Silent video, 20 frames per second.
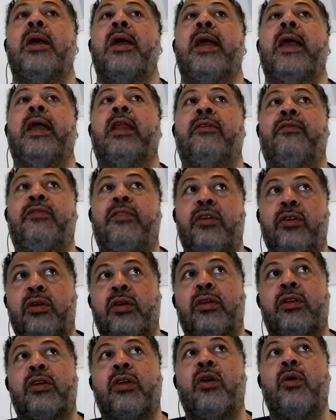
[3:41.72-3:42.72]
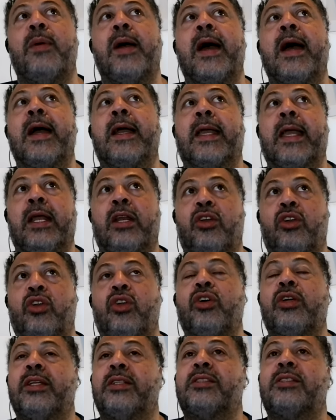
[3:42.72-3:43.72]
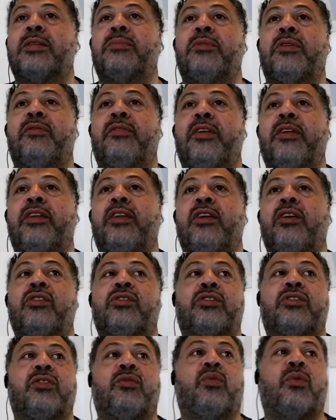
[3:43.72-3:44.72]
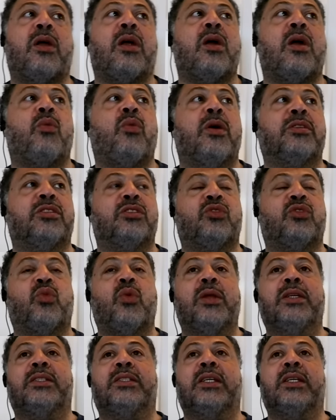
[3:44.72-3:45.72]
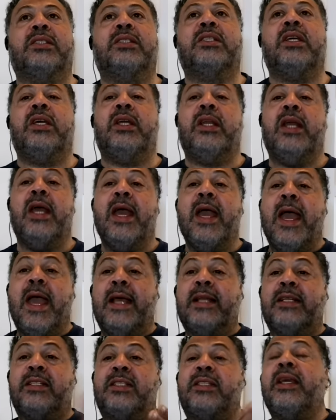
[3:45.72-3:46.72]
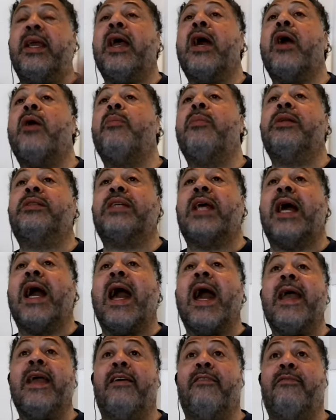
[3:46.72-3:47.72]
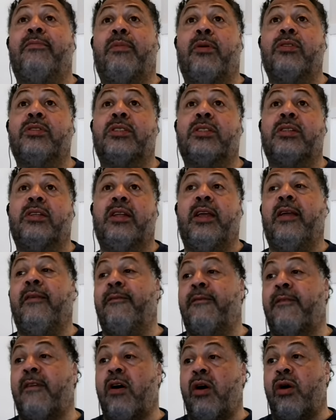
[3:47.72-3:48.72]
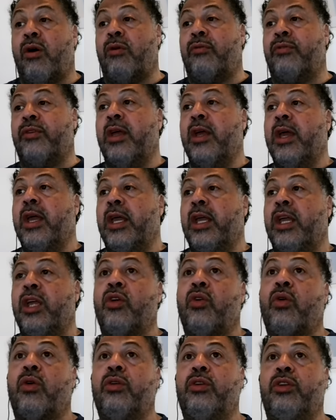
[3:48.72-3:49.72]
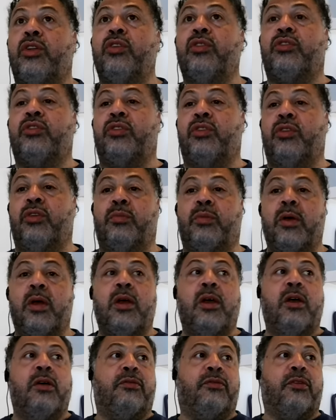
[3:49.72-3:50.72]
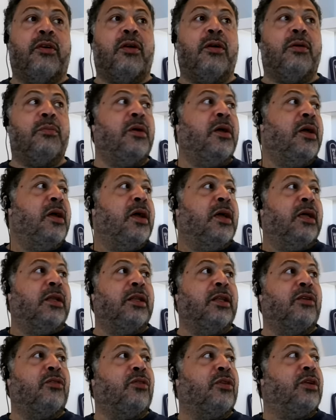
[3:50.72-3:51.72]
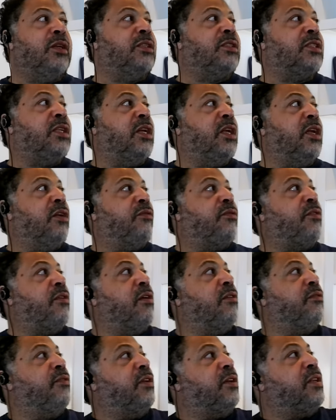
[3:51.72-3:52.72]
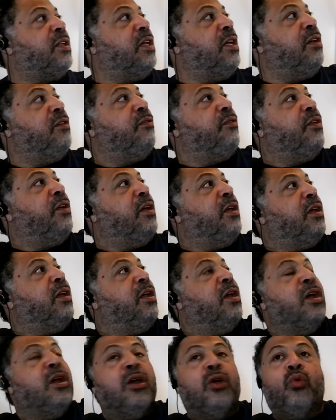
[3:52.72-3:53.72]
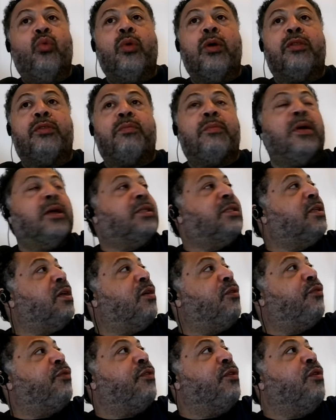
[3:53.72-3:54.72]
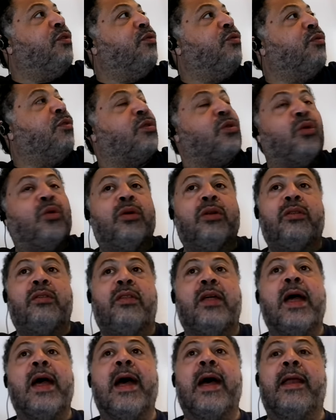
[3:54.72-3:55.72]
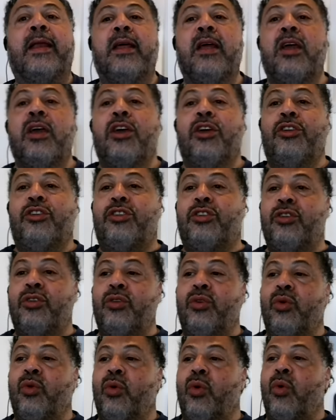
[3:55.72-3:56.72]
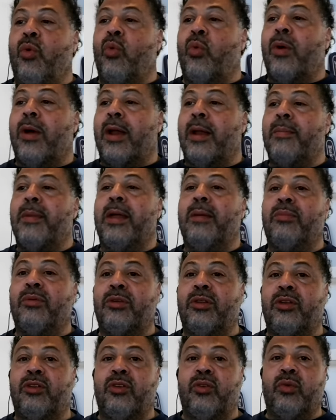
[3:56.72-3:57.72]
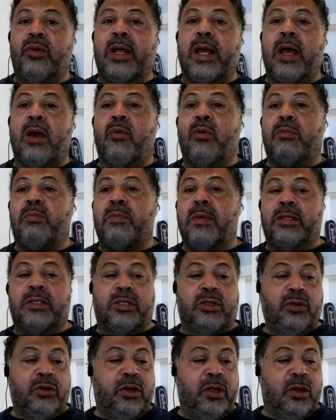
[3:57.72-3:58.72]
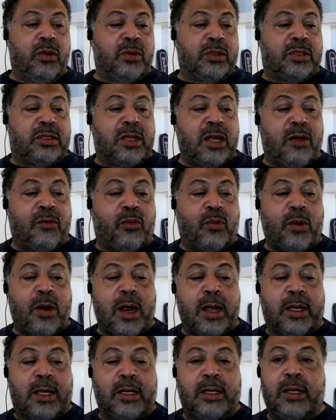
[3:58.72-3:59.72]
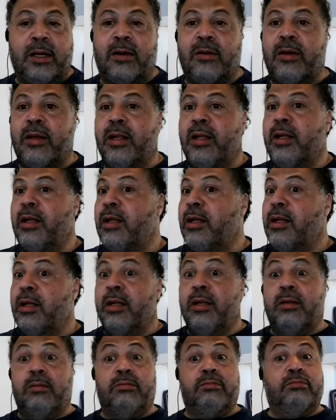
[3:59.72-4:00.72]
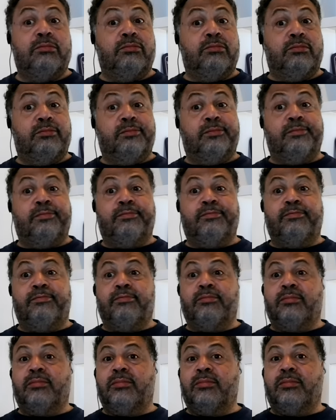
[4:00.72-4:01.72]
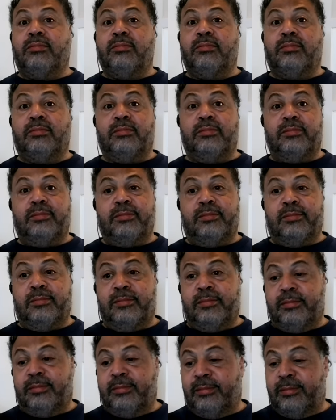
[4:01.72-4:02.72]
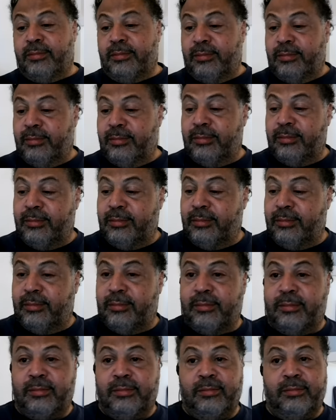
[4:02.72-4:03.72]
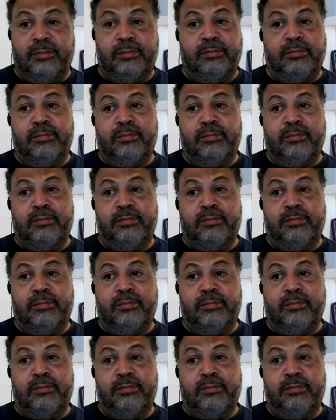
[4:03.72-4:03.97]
And if you could go back and look at some of the videos of where I was in 2016 and see how much I have personally evolved here on YouTube from literally sitting in front of a TV with my cell phone recording that to what I'm able to do now with my studio and stuff where I can literally. Oh, I say it, I say it again. You've been had.